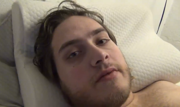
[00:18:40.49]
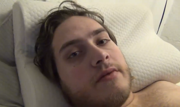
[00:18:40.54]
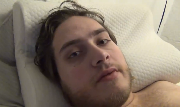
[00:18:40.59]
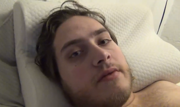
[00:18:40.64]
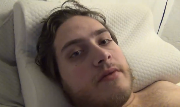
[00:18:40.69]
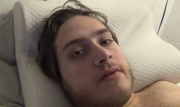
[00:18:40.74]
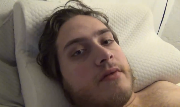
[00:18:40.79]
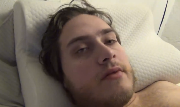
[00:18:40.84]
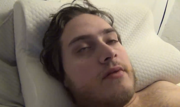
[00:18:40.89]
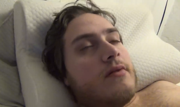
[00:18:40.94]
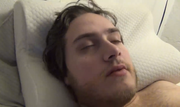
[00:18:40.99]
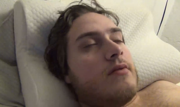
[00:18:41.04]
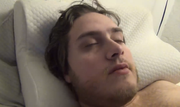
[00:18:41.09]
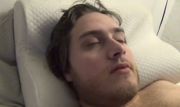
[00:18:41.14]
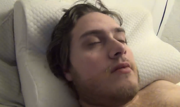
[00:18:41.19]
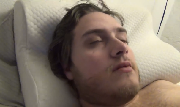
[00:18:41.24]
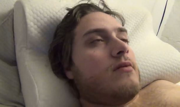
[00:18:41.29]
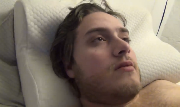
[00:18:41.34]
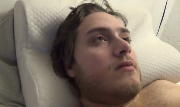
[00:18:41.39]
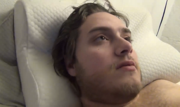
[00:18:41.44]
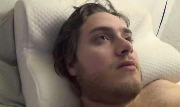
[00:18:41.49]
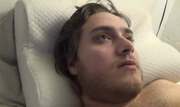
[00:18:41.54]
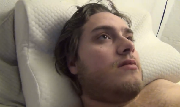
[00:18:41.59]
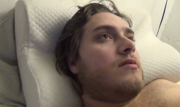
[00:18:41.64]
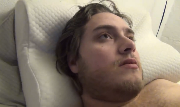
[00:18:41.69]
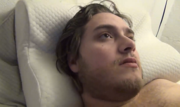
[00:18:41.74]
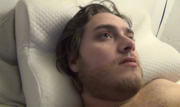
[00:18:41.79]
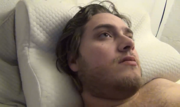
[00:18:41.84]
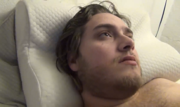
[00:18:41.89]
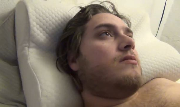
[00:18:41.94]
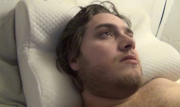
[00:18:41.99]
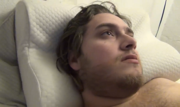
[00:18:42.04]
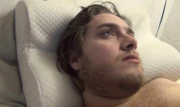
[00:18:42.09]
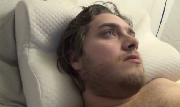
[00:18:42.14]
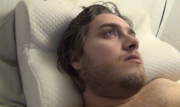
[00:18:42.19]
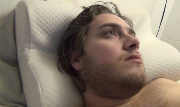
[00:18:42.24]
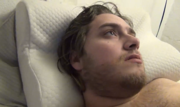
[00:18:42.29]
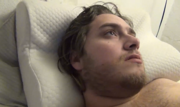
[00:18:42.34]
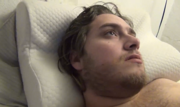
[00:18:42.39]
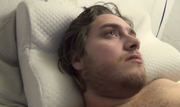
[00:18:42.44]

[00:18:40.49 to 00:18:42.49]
Nothing is said.